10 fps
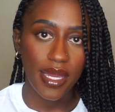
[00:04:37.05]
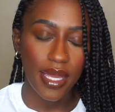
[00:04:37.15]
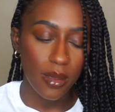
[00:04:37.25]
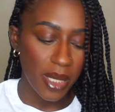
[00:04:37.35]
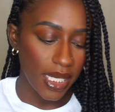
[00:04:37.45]

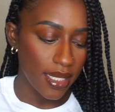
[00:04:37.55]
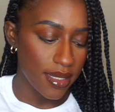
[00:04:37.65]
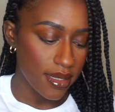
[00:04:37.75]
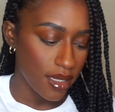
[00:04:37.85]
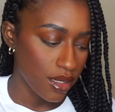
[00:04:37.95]

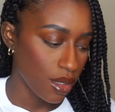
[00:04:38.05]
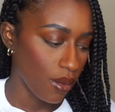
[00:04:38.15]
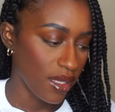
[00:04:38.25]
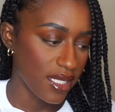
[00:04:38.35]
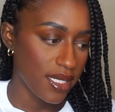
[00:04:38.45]
headbands. So
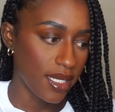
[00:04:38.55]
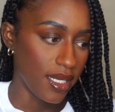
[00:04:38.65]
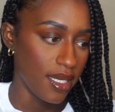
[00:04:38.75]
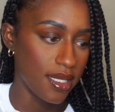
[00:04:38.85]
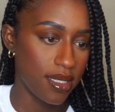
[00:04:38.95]
this
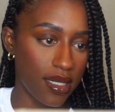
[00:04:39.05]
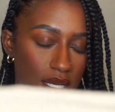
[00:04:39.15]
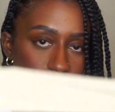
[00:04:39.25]
is